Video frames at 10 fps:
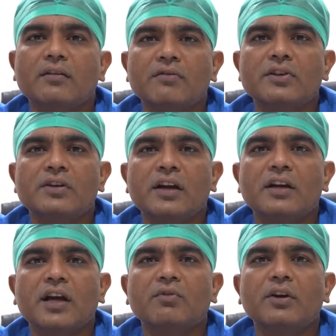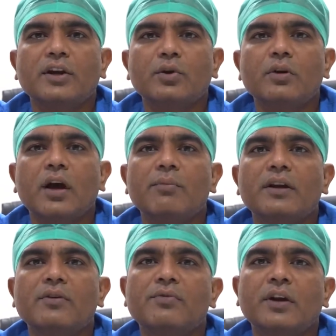which can convert into
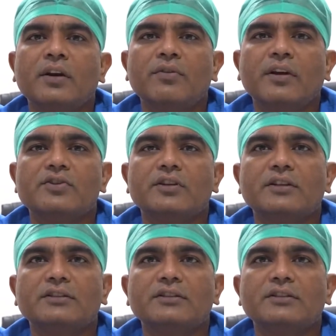diabetic foot infection.